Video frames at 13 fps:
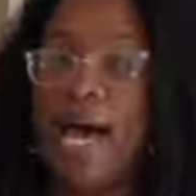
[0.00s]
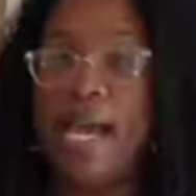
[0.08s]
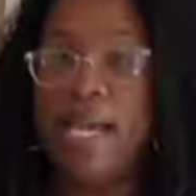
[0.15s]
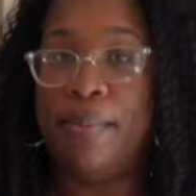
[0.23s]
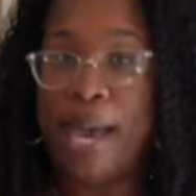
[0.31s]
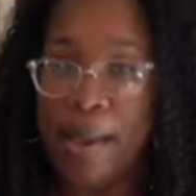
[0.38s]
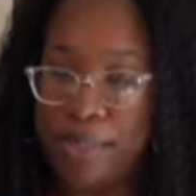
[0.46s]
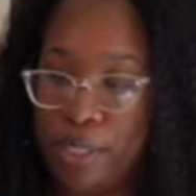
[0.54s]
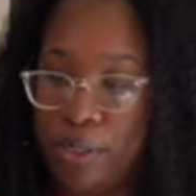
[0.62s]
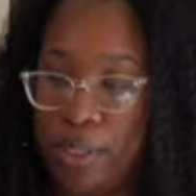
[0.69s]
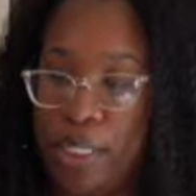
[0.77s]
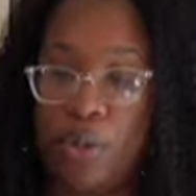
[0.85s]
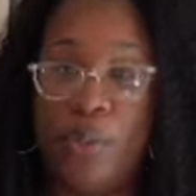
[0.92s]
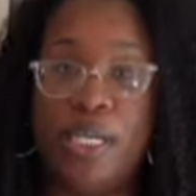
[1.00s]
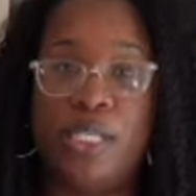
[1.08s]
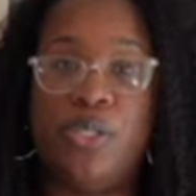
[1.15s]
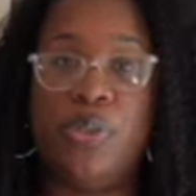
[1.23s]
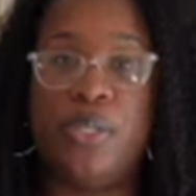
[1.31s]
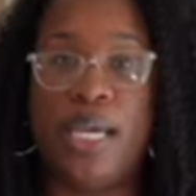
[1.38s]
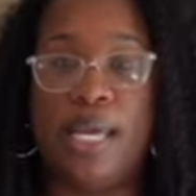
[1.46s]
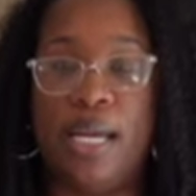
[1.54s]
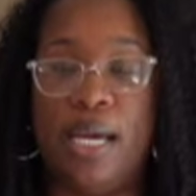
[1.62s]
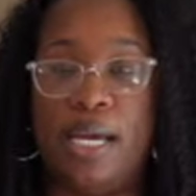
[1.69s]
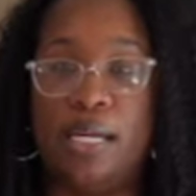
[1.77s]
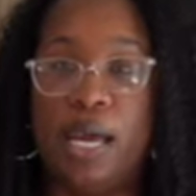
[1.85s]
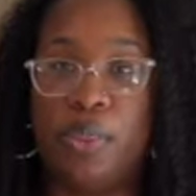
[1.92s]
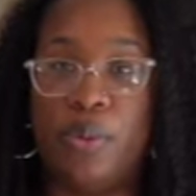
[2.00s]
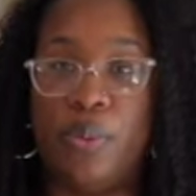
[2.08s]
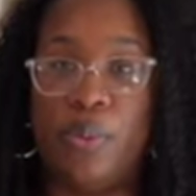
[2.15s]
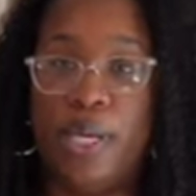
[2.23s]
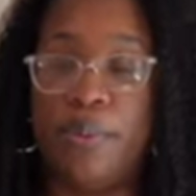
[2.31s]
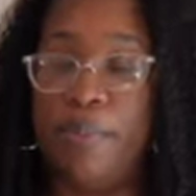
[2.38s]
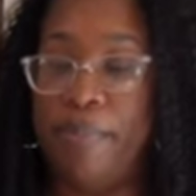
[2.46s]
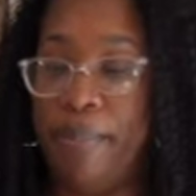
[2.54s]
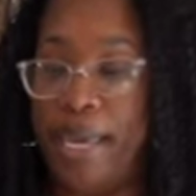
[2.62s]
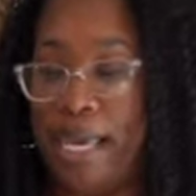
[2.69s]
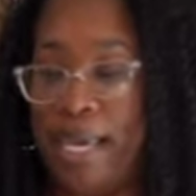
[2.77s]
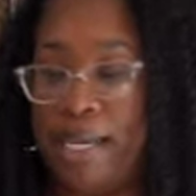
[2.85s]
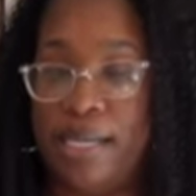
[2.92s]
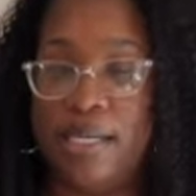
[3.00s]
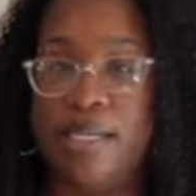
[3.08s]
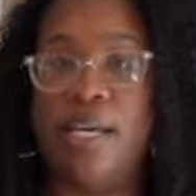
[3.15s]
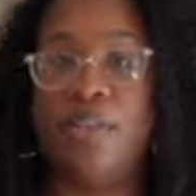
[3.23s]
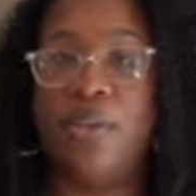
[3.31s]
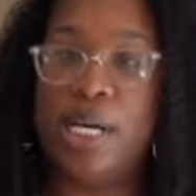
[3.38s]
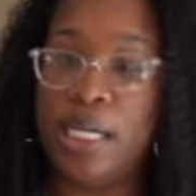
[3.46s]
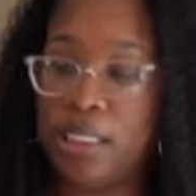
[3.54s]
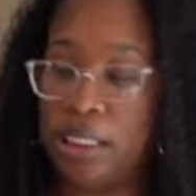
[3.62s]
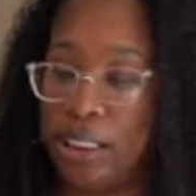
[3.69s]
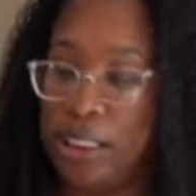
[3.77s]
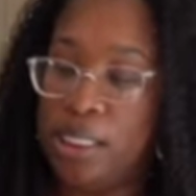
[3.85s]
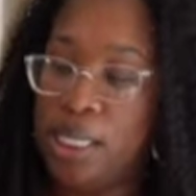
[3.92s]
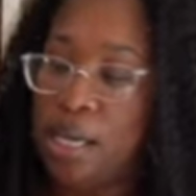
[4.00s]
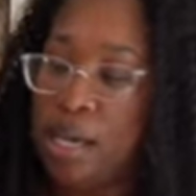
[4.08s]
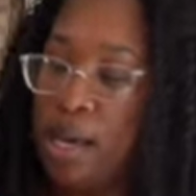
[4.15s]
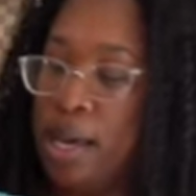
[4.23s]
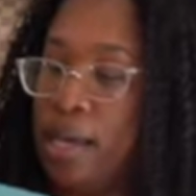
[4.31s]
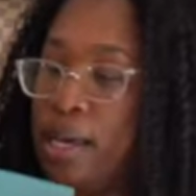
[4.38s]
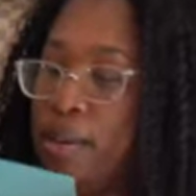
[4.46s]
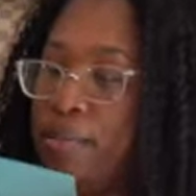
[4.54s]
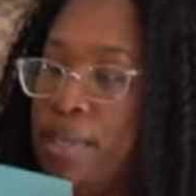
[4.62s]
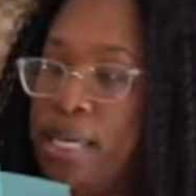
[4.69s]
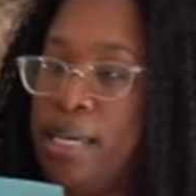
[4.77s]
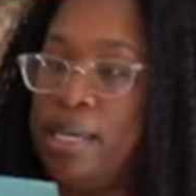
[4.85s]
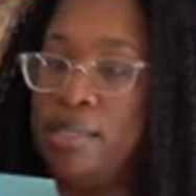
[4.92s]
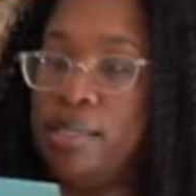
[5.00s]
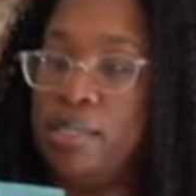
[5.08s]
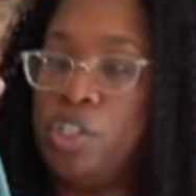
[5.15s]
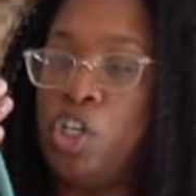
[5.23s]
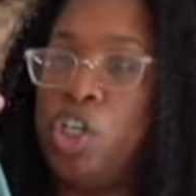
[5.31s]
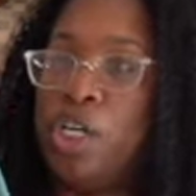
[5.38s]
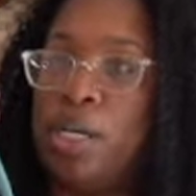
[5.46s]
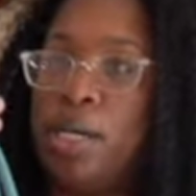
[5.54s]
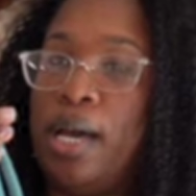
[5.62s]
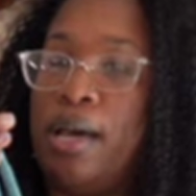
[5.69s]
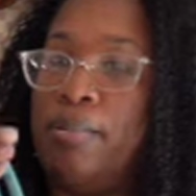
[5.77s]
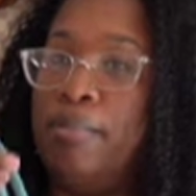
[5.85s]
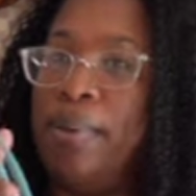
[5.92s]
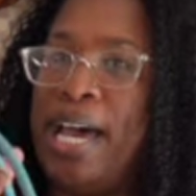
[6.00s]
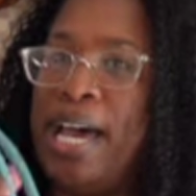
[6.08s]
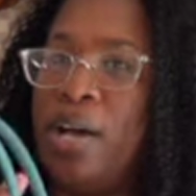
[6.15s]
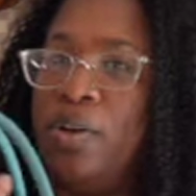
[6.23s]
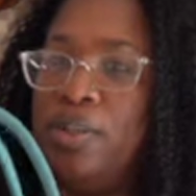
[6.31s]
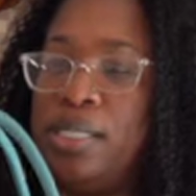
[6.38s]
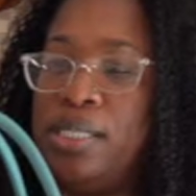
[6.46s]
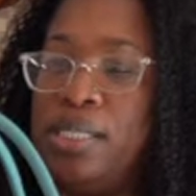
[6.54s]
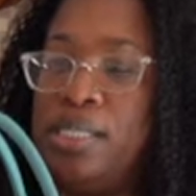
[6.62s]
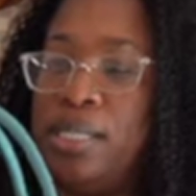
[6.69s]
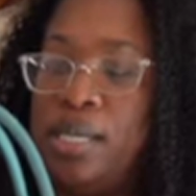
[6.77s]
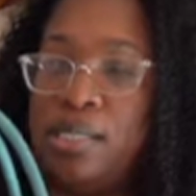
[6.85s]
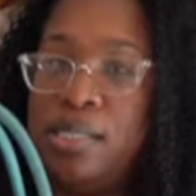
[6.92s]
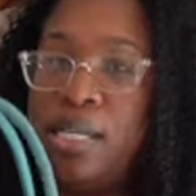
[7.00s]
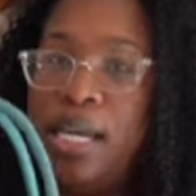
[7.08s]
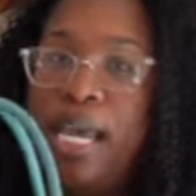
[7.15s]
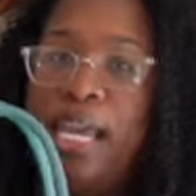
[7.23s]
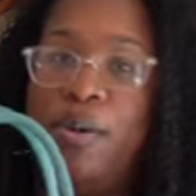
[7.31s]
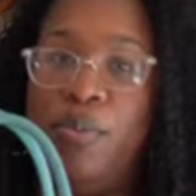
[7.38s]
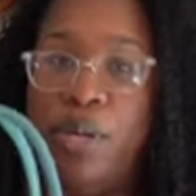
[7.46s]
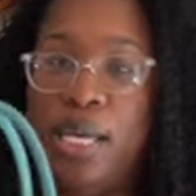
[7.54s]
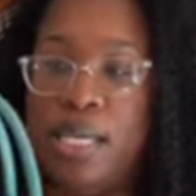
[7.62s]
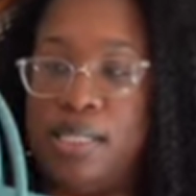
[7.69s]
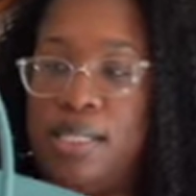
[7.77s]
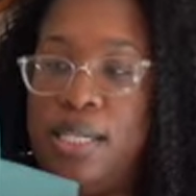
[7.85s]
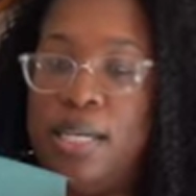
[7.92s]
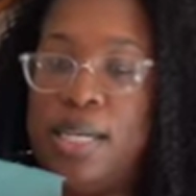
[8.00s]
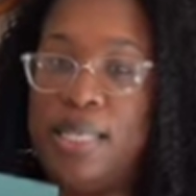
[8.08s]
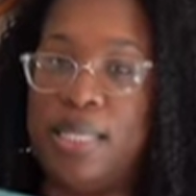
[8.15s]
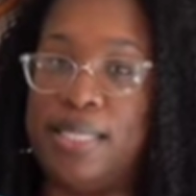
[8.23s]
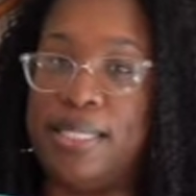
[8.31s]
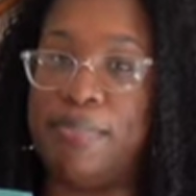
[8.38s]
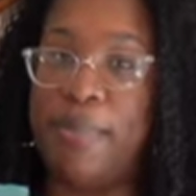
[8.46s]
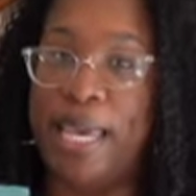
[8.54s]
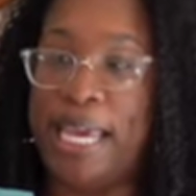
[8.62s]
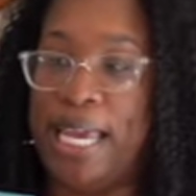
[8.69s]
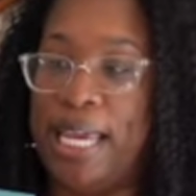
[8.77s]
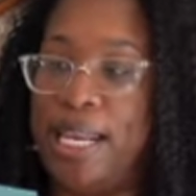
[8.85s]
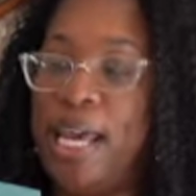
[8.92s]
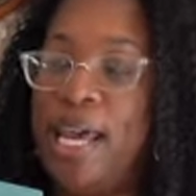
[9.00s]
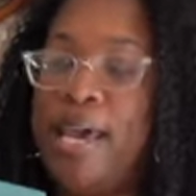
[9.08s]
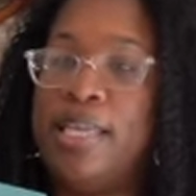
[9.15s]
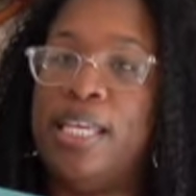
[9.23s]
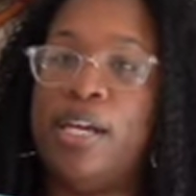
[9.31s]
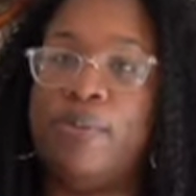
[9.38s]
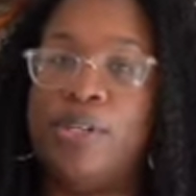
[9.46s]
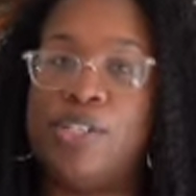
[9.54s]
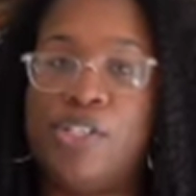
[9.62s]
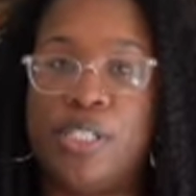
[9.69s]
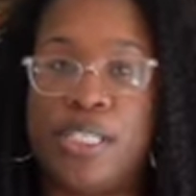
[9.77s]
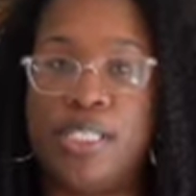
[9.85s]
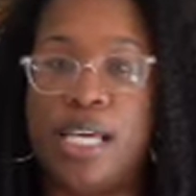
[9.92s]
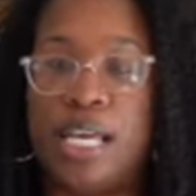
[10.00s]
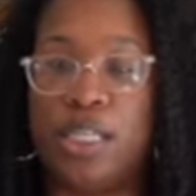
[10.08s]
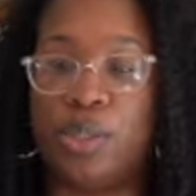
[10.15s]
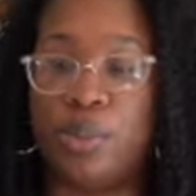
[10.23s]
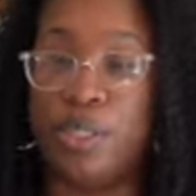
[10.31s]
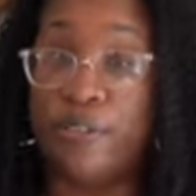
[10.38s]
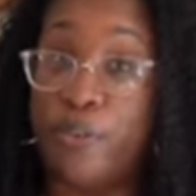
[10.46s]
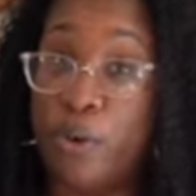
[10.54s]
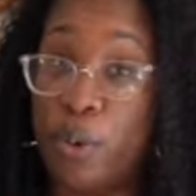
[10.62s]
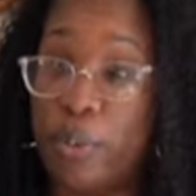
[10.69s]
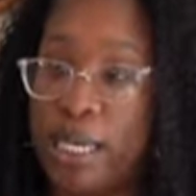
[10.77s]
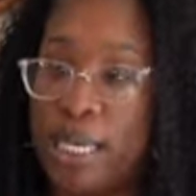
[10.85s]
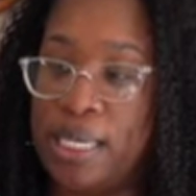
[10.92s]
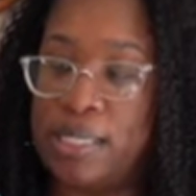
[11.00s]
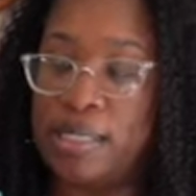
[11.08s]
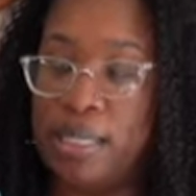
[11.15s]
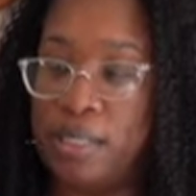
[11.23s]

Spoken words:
I am absolutely going to get another one made in another color. It took about 6 to 8 weeks to get this made. They originally said 3 to 4 weeks.